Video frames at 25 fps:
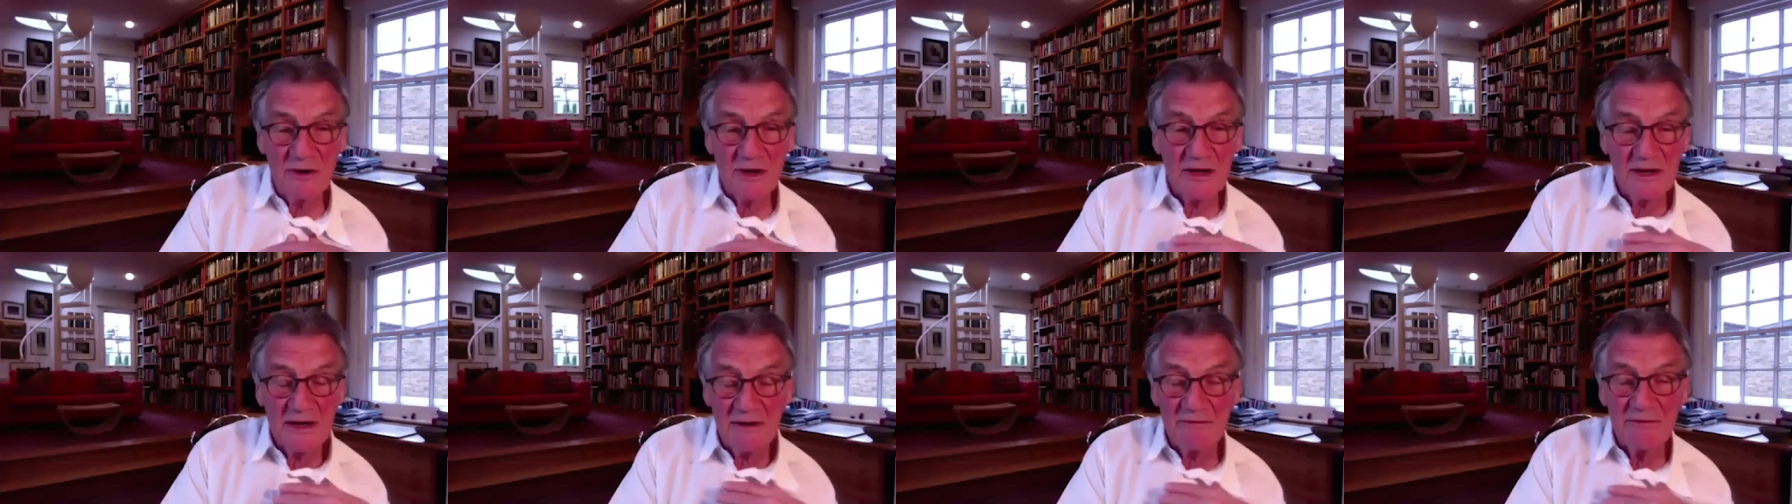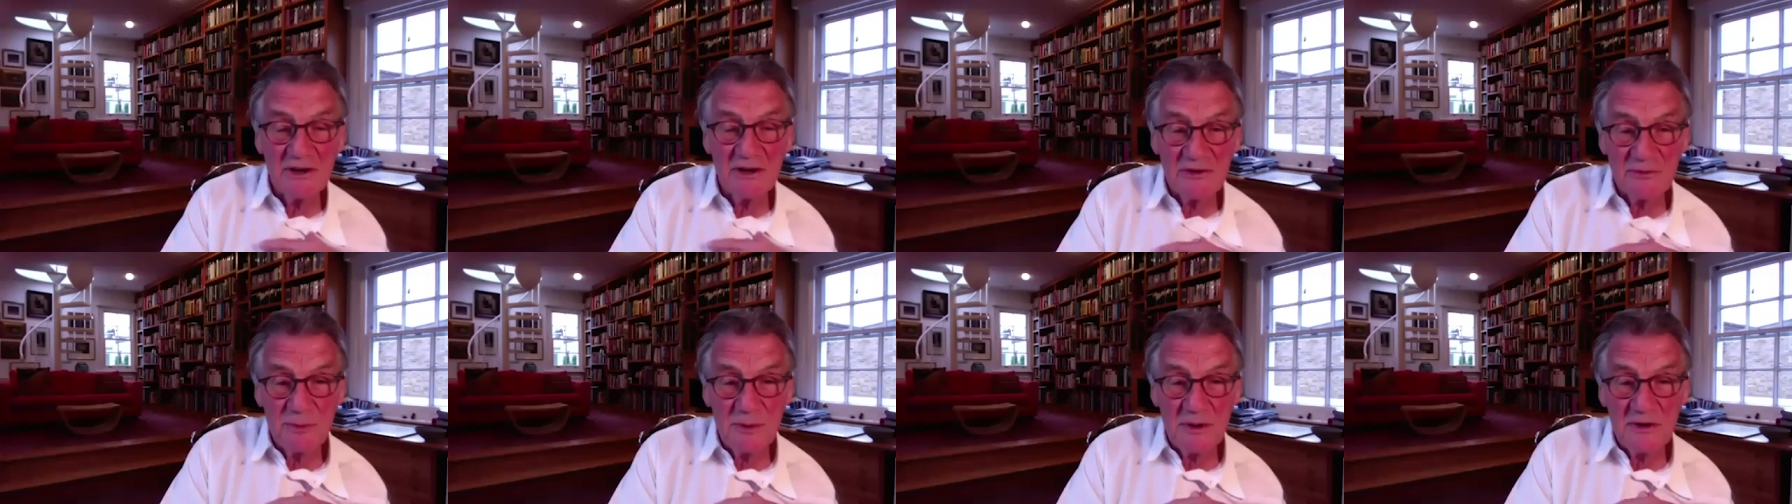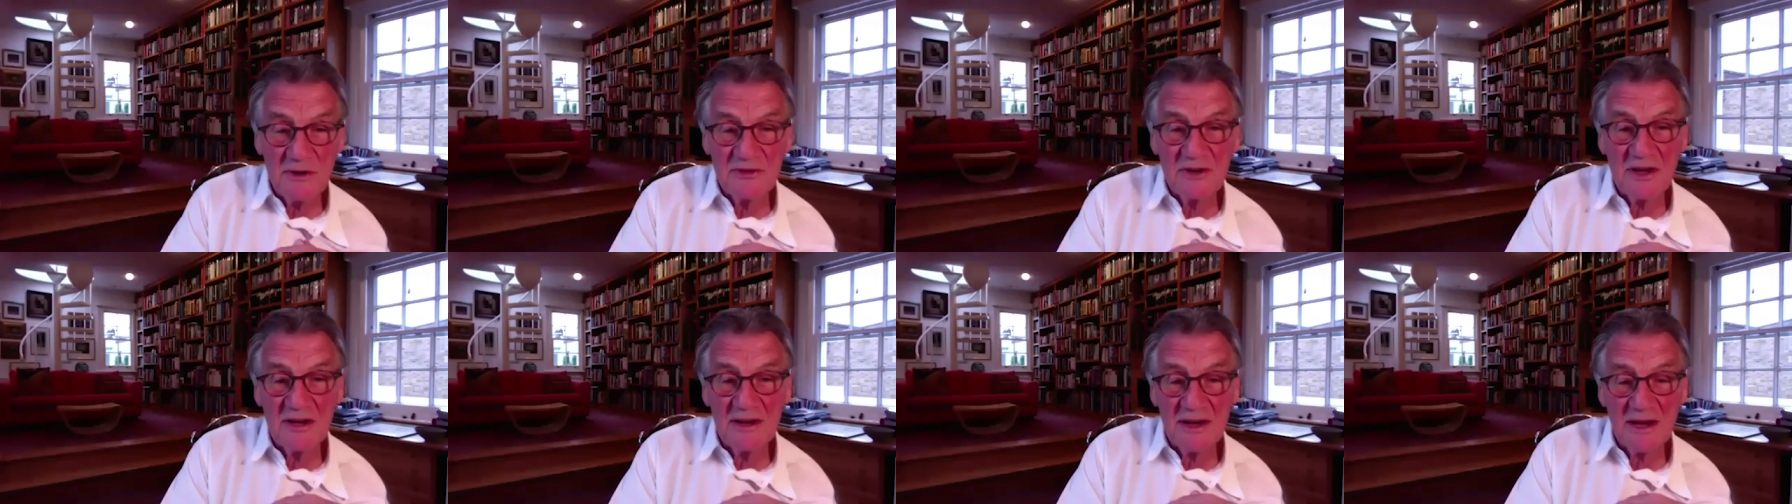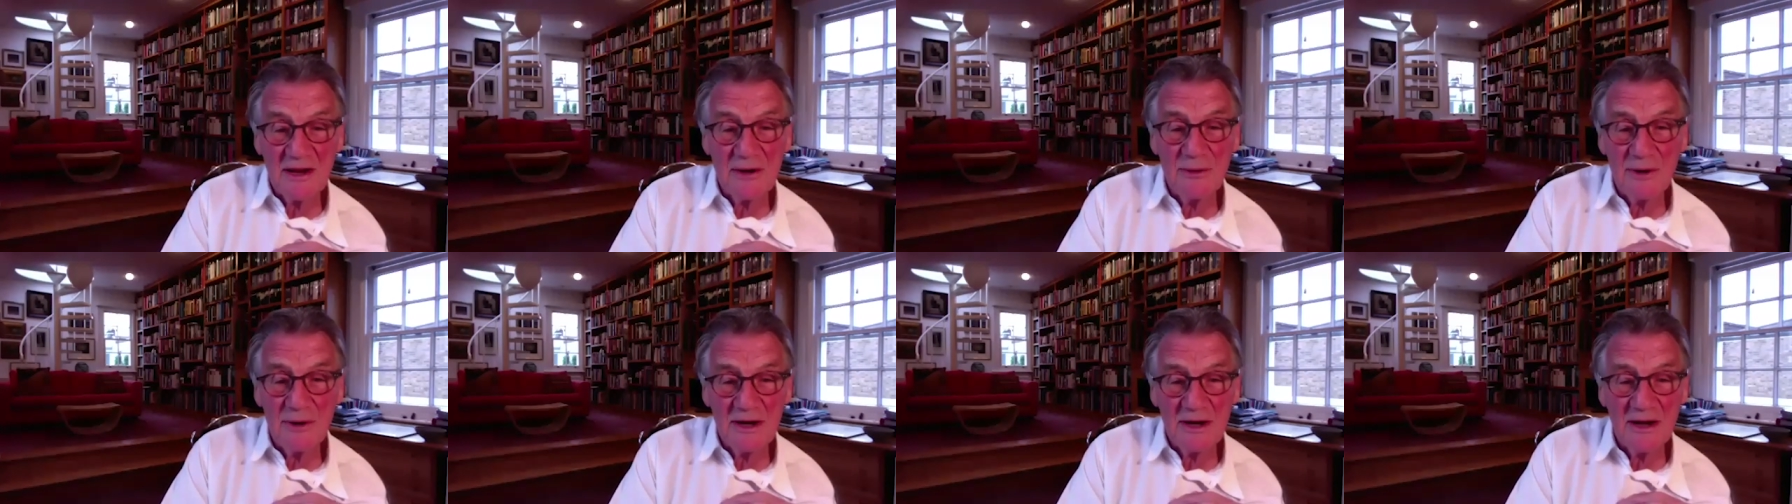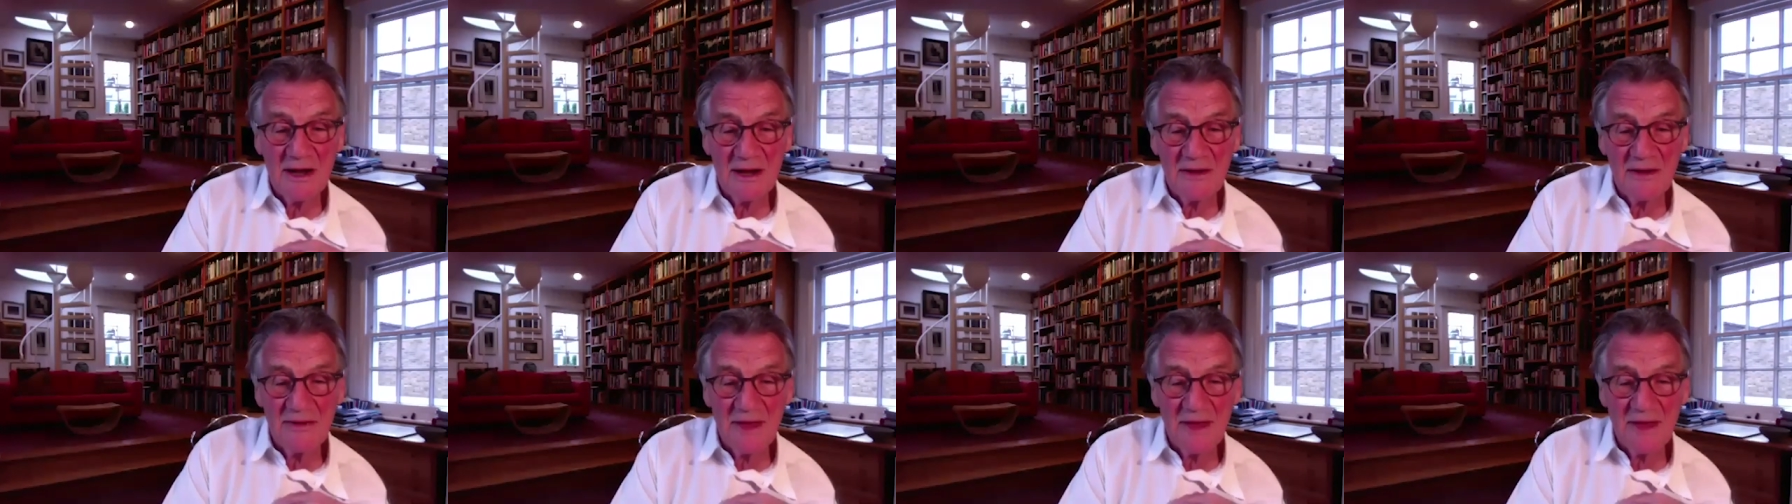I've never experienced anything quite
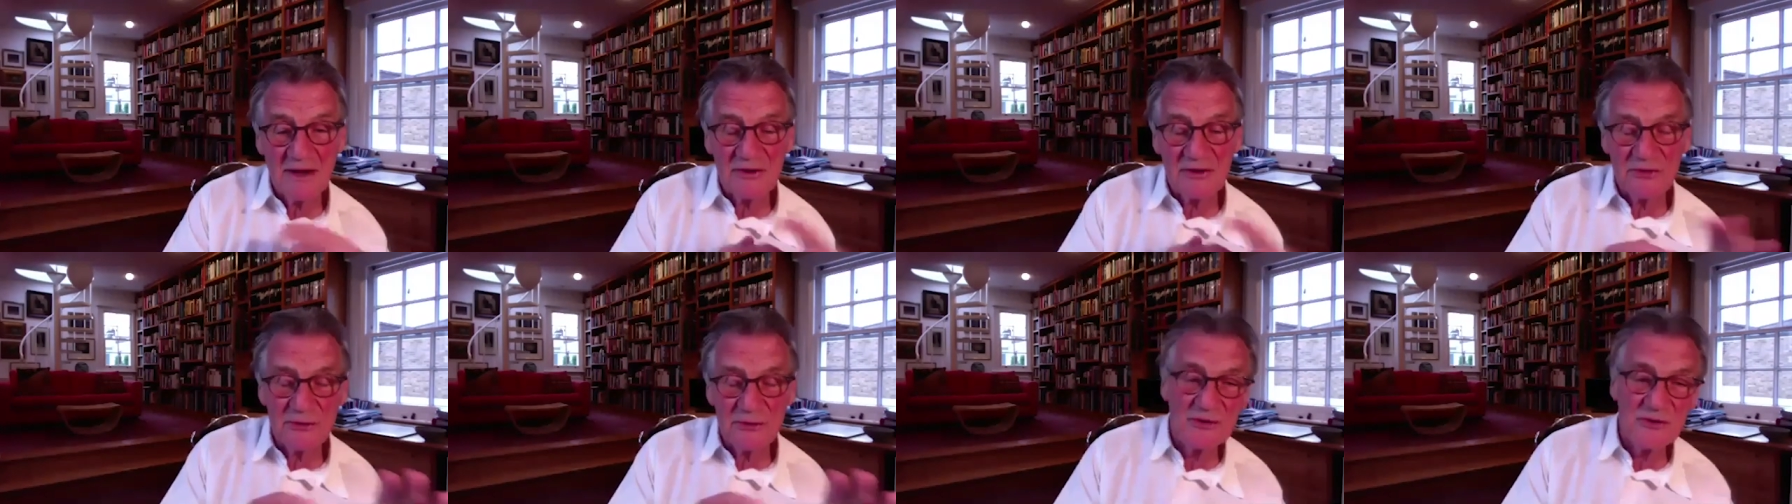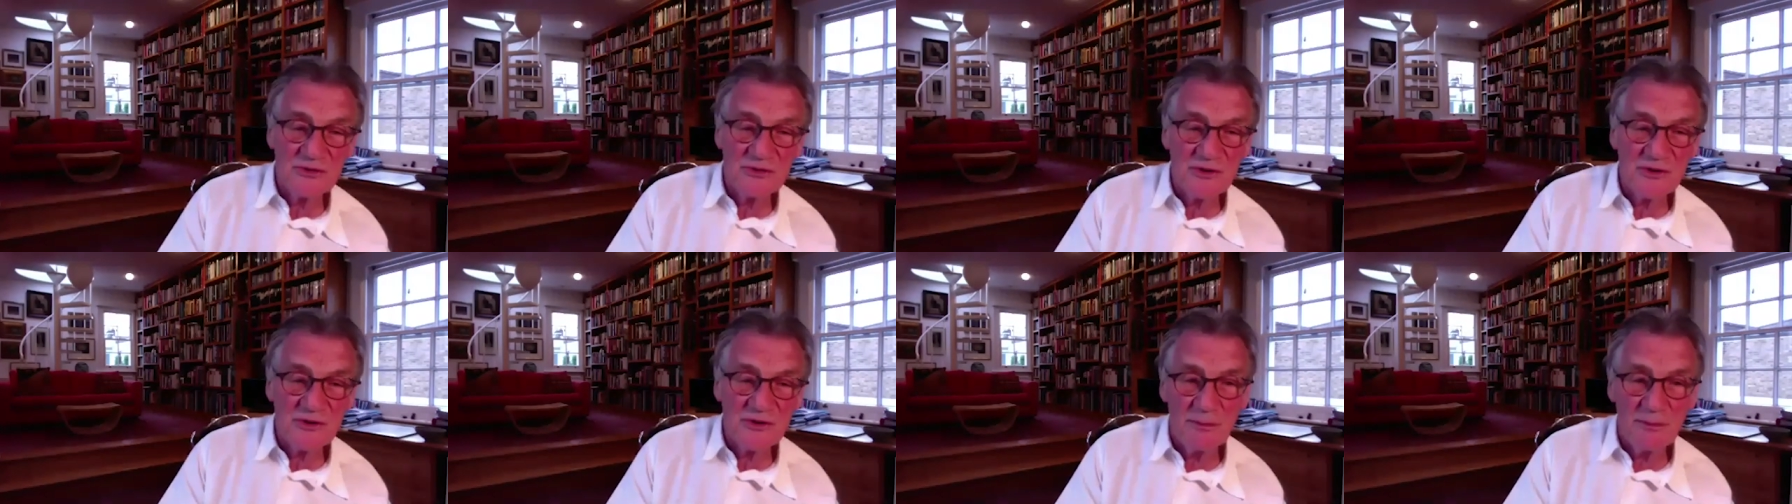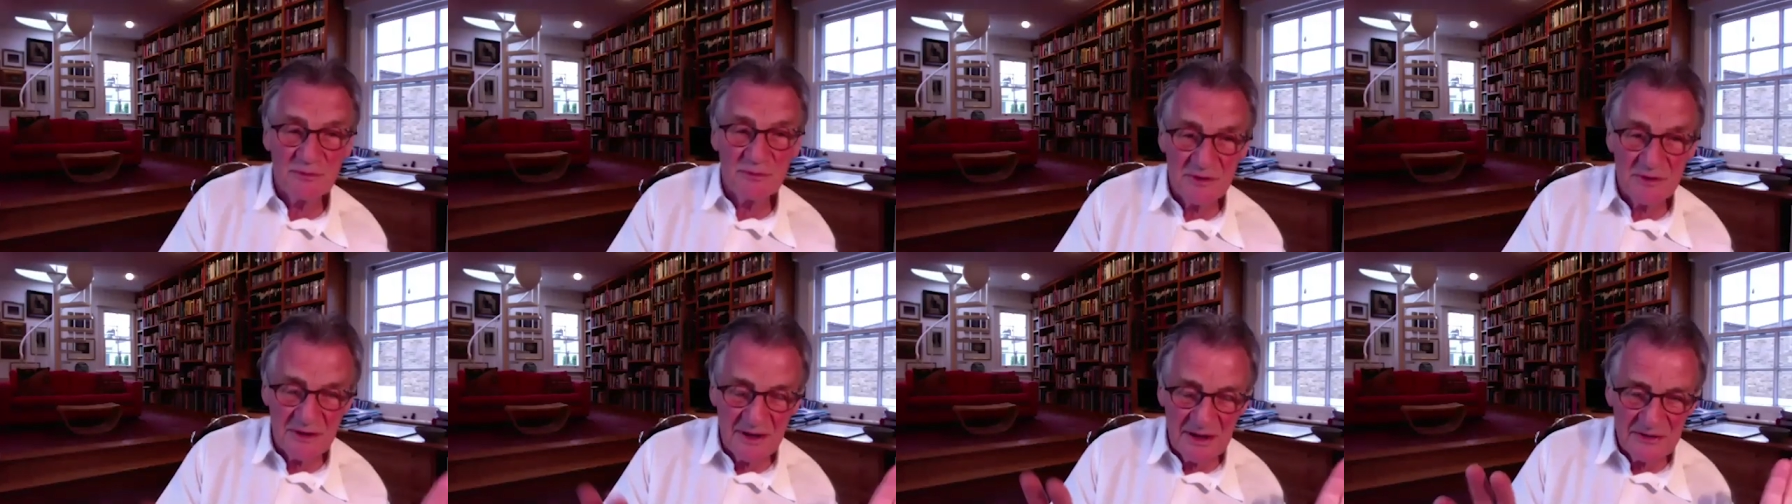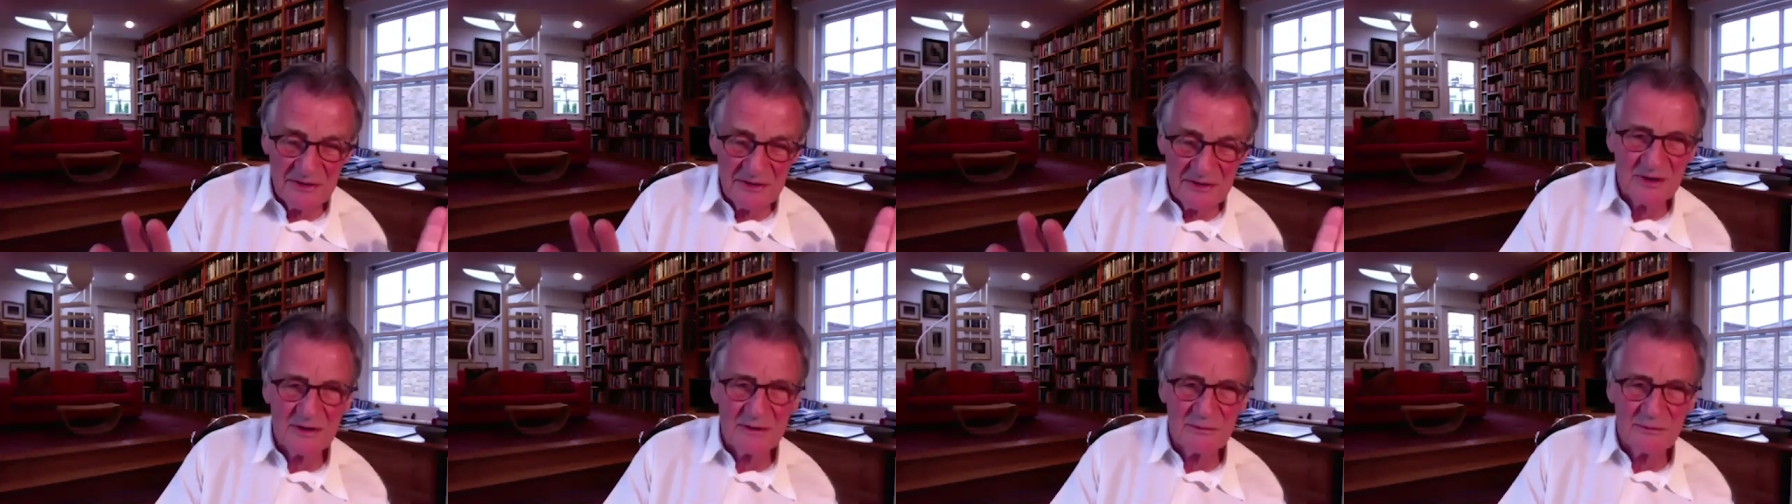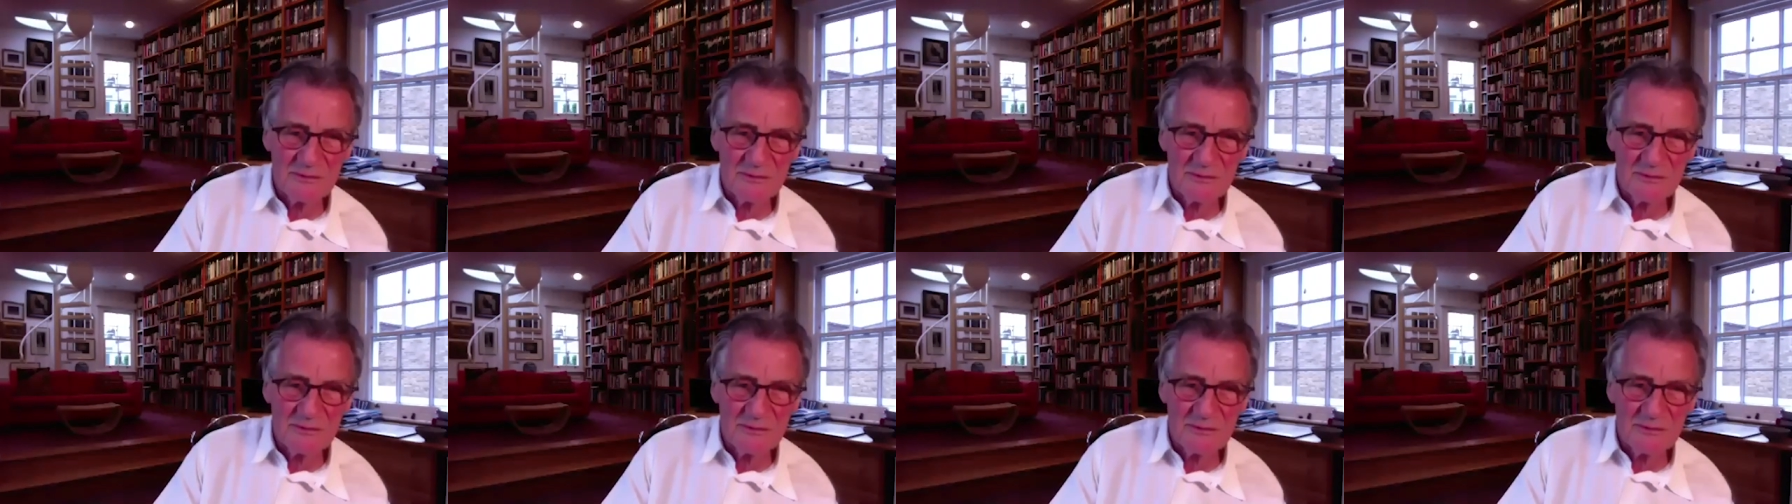like that. So I stopped and they said,